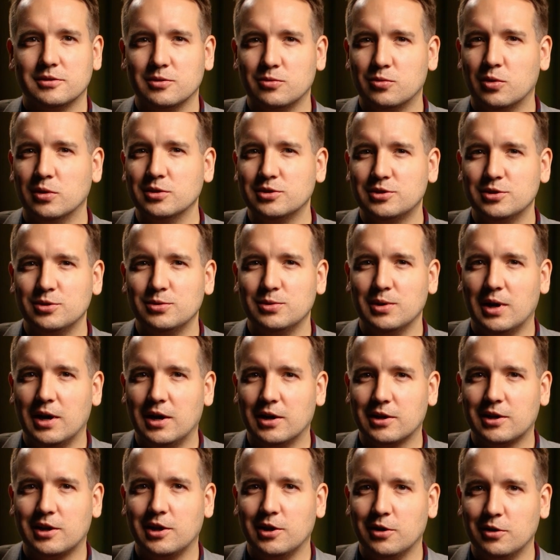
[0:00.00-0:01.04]
So, what do
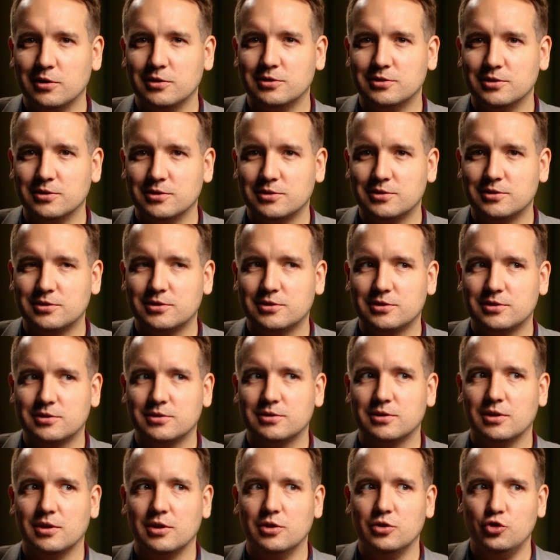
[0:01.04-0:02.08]

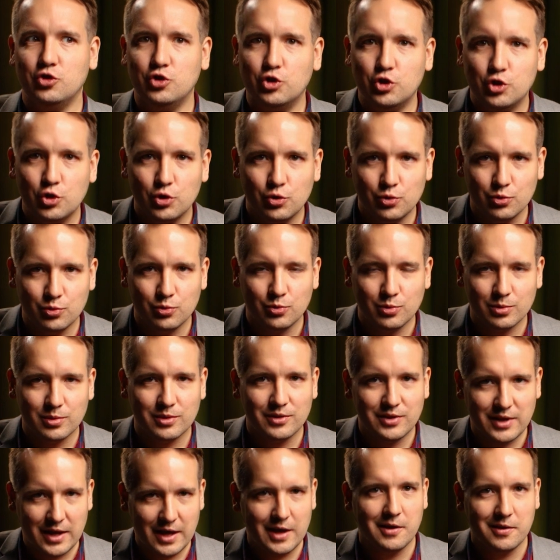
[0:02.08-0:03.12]
archaeologists do
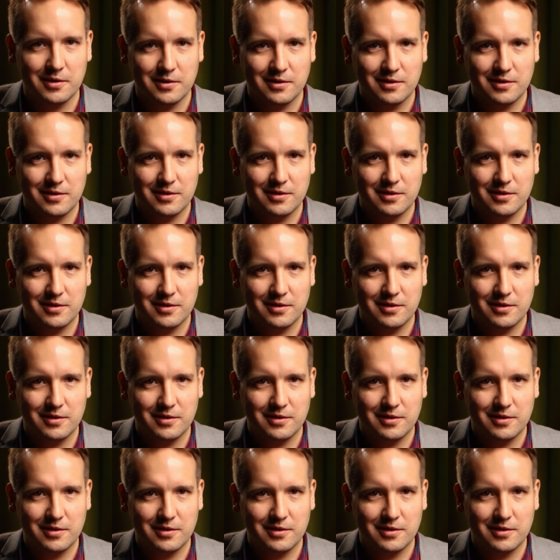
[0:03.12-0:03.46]
there?